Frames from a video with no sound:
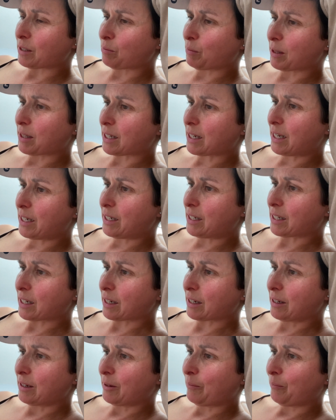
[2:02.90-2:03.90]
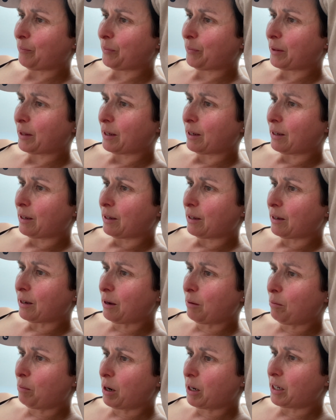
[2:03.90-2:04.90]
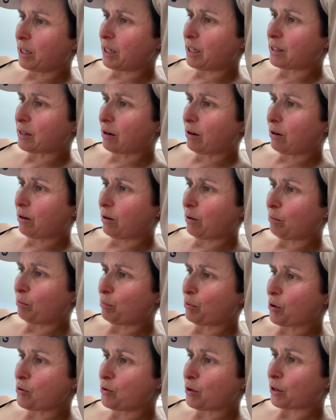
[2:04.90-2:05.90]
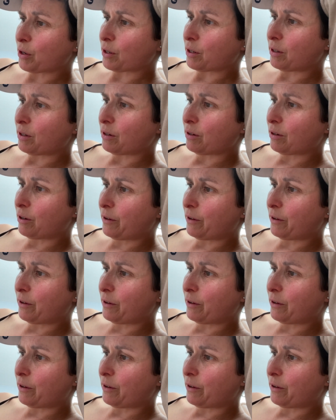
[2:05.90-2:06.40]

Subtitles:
months later. A monkey's arm broken